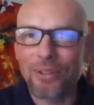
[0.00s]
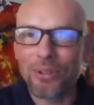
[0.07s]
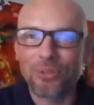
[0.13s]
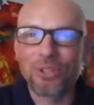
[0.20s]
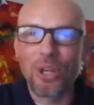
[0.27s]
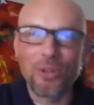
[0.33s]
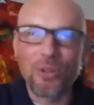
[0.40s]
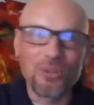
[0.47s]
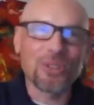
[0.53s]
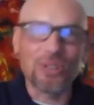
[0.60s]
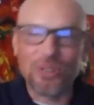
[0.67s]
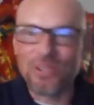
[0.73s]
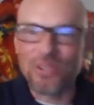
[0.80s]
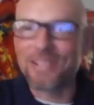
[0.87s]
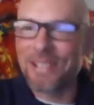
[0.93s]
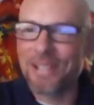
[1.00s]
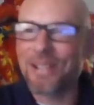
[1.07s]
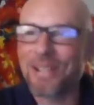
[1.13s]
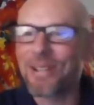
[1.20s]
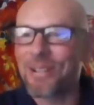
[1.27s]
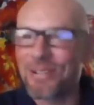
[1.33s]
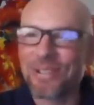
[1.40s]
the little dozers and
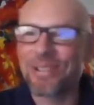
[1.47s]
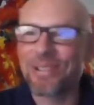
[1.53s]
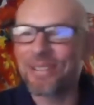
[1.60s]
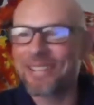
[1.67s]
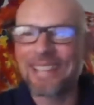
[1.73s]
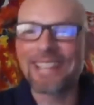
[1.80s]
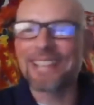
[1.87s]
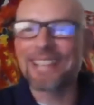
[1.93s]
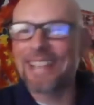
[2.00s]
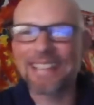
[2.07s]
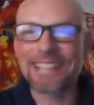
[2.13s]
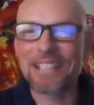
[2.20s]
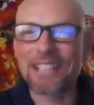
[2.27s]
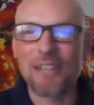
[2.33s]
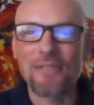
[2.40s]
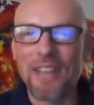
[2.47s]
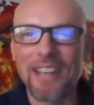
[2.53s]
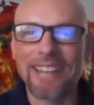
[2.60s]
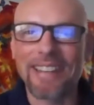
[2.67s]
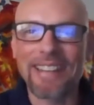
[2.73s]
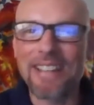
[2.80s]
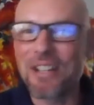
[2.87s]
diggers that are digging that stuff
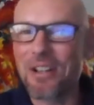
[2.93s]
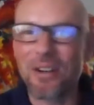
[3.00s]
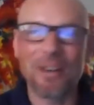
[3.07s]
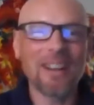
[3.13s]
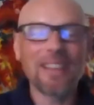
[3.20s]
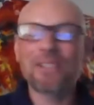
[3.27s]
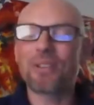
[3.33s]
out of the ear.